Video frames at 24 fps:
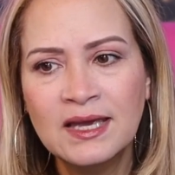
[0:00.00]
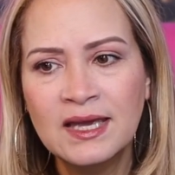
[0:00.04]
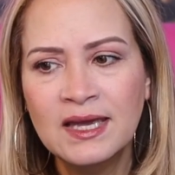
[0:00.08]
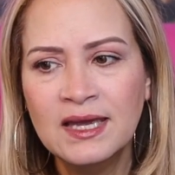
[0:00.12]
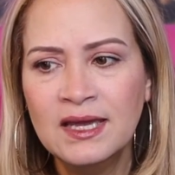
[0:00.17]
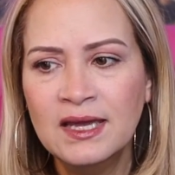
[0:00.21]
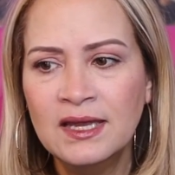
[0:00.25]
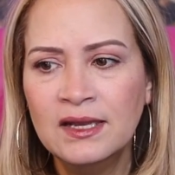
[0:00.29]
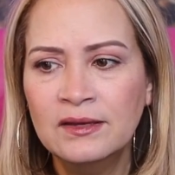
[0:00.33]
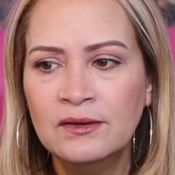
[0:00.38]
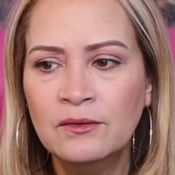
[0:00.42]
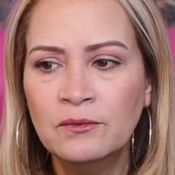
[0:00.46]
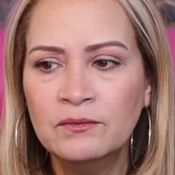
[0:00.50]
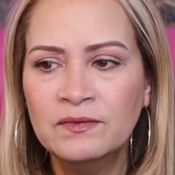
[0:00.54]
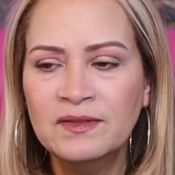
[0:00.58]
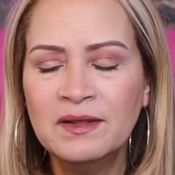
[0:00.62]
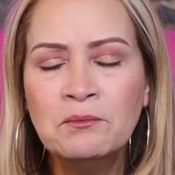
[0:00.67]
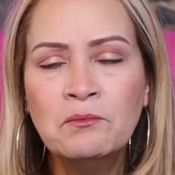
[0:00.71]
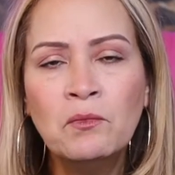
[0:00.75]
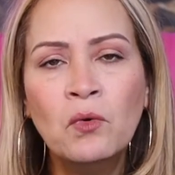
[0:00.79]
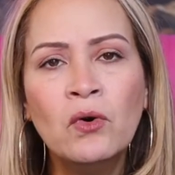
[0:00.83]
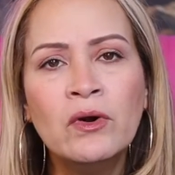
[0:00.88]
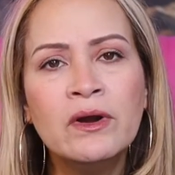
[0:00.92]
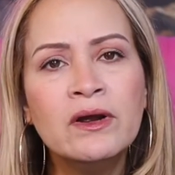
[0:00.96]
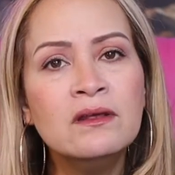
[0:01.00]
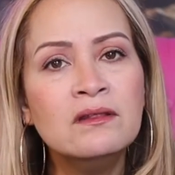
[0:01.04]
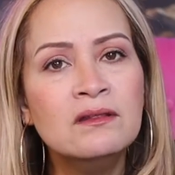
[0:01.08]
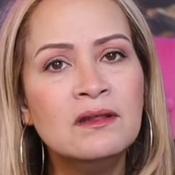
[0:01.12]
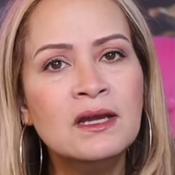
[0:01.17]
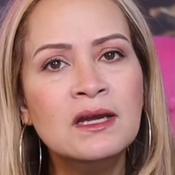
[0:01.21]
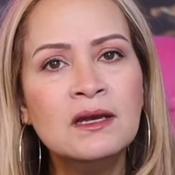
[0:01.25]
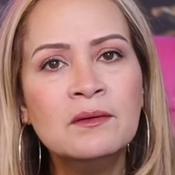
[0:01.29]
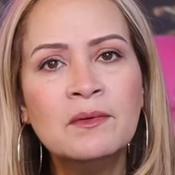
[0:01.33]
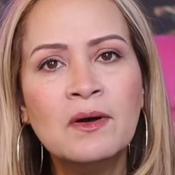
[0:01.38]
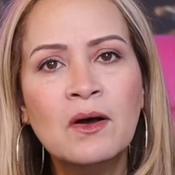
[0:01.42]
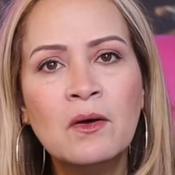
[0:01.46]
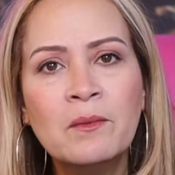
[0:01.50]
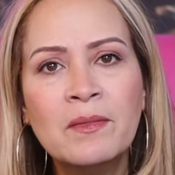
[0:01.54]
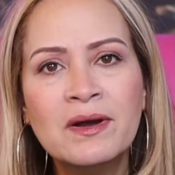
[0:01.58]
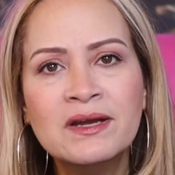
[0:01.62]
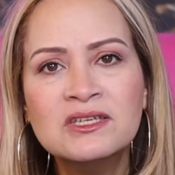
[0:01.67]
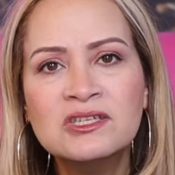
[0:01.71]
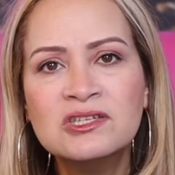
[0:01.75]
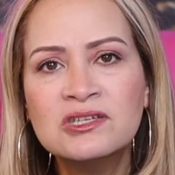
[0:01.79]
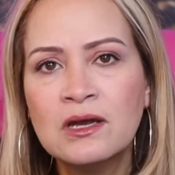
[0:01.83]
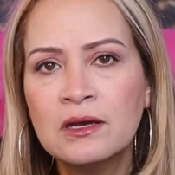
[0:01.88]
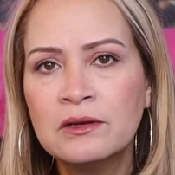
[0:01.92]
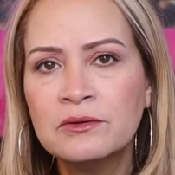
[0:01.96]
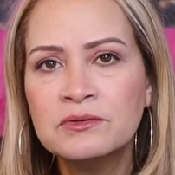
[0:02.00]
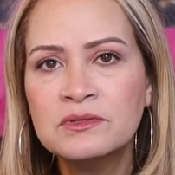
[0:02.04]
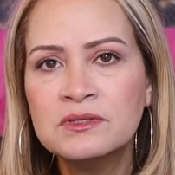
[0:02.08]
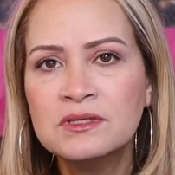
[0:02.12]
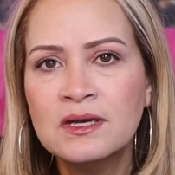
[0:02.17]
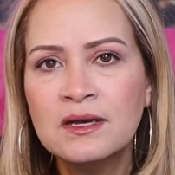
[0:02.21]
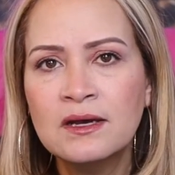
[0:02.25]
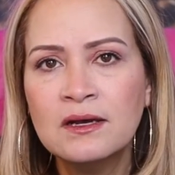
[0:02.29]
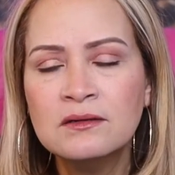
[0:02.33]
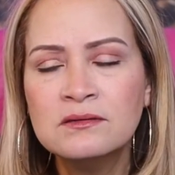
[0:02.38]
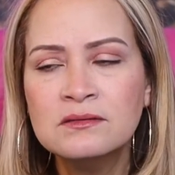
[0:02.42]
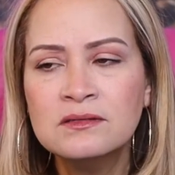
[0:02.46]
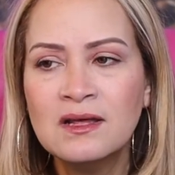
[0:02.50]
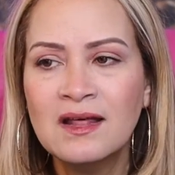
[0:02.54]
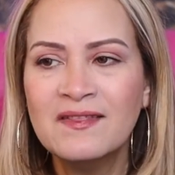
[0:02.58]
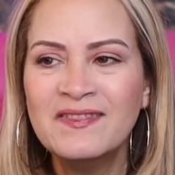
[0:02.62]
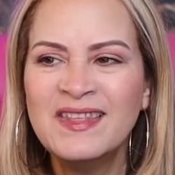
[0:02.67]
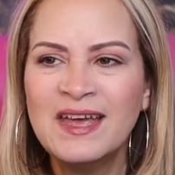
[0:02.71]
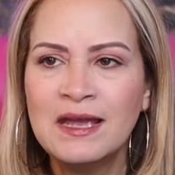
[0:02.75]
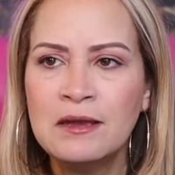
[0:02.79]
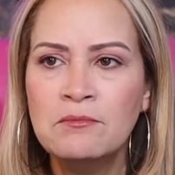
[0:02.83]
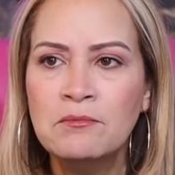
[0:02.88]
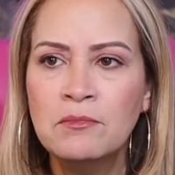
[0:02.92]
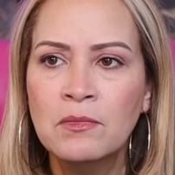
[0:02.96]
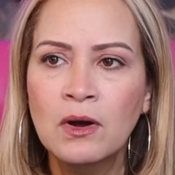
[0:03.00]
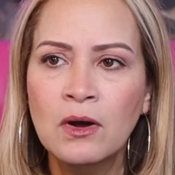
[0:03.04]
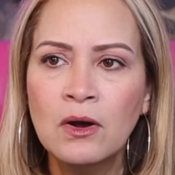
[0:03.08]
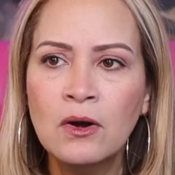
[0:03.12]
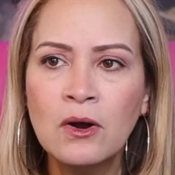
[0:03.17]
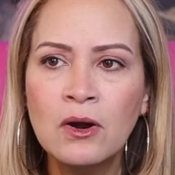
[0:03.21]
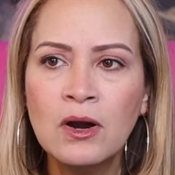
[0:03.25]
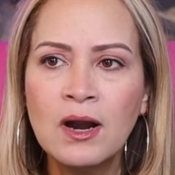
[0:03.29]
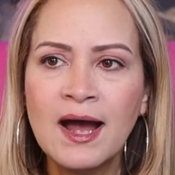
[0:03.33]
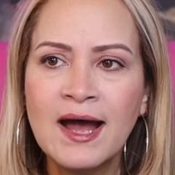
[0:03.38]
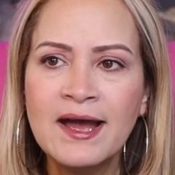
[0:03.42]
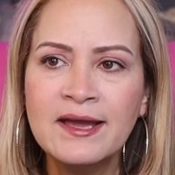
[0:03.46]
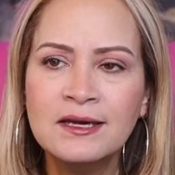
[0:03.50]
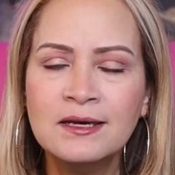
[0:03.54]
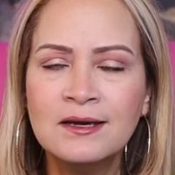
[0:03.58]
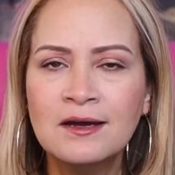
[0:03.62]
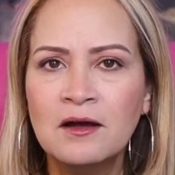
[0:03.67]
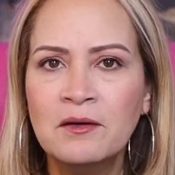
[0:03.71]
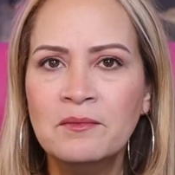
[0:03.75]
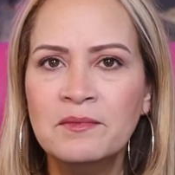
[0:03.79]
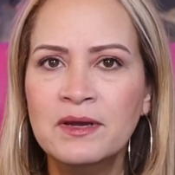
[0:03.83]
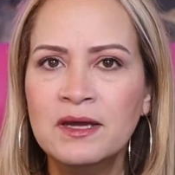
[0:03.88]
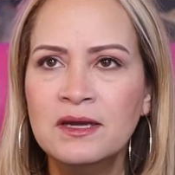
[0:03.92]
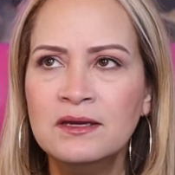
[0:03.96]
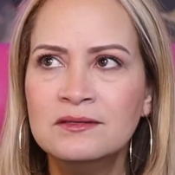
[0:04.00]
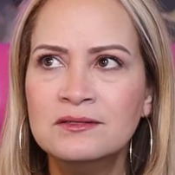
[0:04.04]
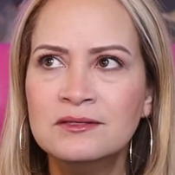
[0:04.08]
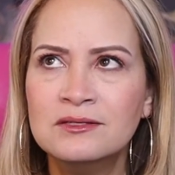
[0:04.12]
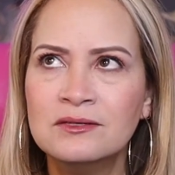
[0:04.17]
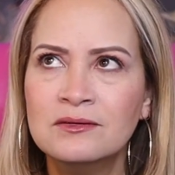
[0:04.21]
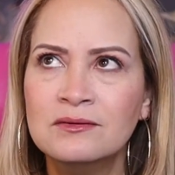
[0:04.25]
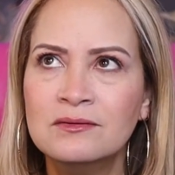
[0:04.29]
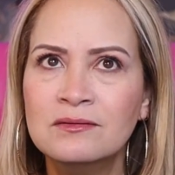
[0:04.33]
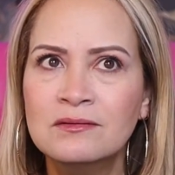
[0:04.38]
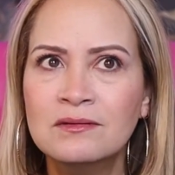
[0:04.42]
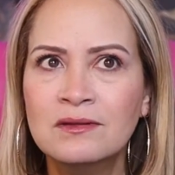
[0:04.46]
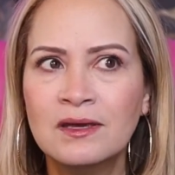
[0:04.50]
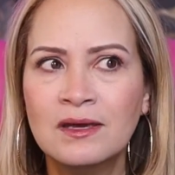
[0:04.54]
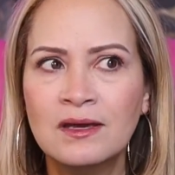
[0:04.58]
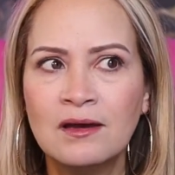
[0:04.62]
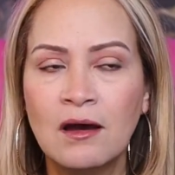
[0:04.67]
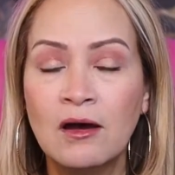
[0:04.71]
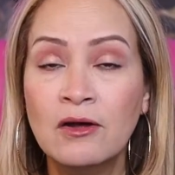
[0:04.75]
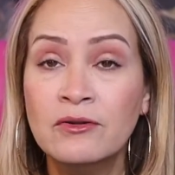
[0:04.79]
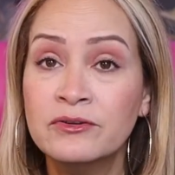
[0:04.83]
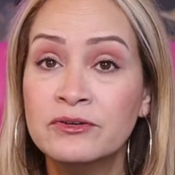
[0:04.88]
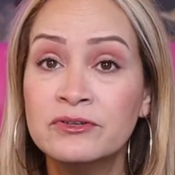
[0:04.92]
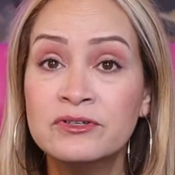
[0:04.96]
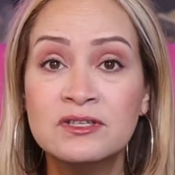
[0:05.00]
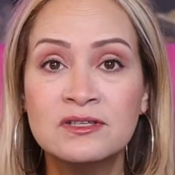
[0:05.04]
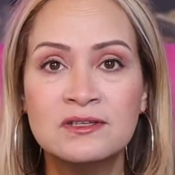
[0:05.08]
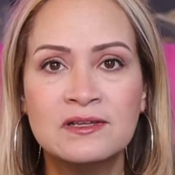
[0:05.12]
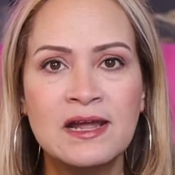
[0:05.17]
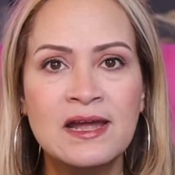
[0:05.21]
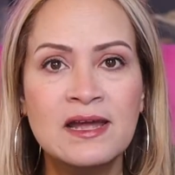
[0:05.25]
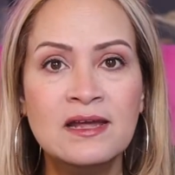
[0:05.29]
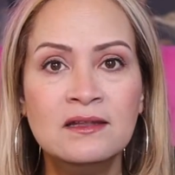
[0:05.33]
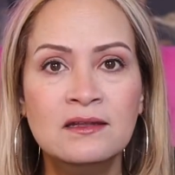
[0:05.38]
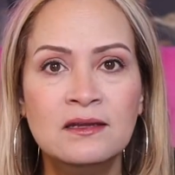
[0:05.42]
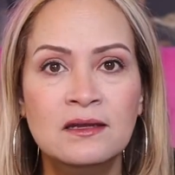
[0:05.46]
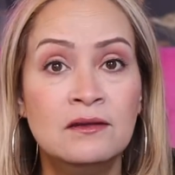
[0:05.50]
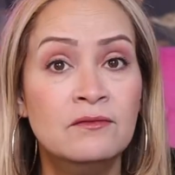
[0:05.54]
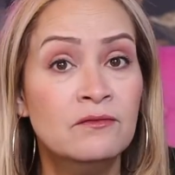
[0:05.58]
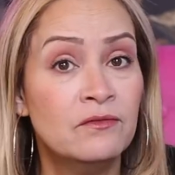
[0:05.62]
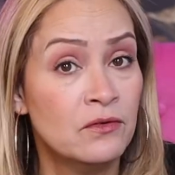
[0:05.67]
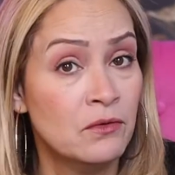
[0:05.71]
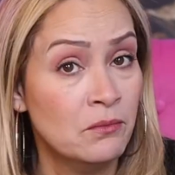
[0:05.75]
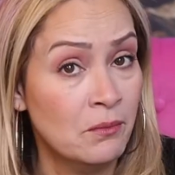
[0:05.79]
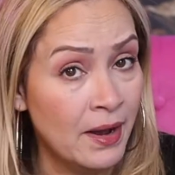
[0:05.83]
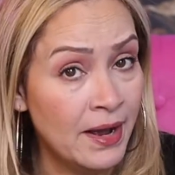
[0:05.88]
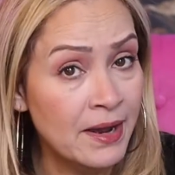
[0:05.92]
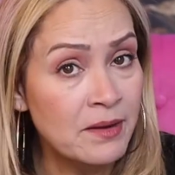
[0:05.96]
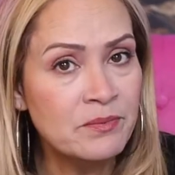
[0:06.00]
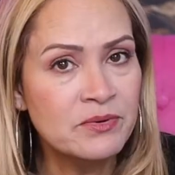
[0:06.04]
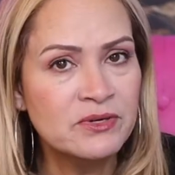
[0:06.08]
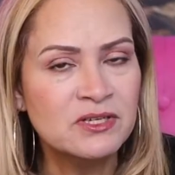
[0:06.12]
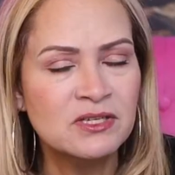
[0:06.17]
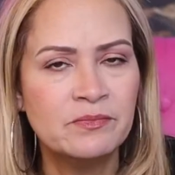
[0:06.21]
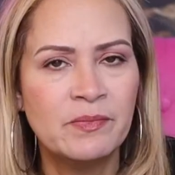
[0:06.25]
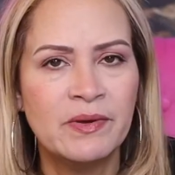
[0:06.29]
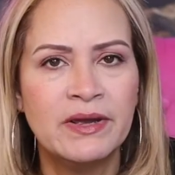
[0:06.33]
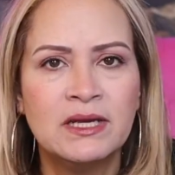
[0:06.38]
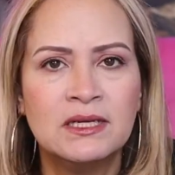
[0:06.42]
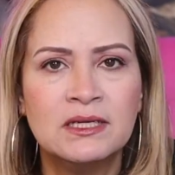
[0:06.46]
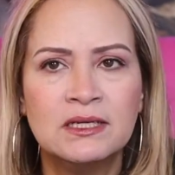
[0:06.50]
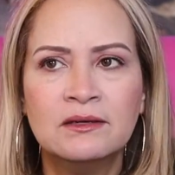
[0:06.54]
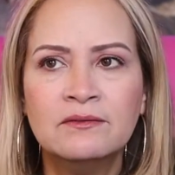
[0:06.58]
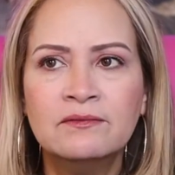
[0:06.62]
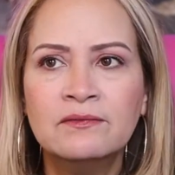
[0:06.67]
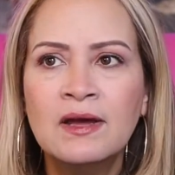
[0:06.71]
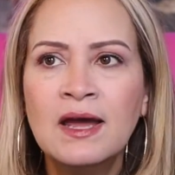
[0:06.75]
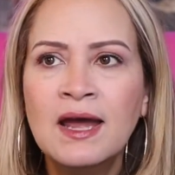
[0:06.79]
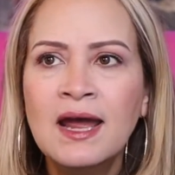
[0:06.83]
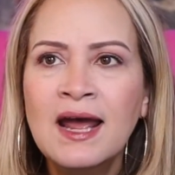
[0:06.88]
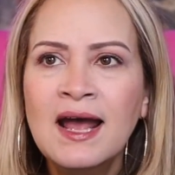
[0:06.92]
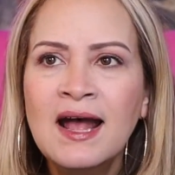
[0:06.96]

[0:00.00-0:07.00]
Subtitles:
And the more I think about my shadow selves, the more I come into the understanding, from my perspective,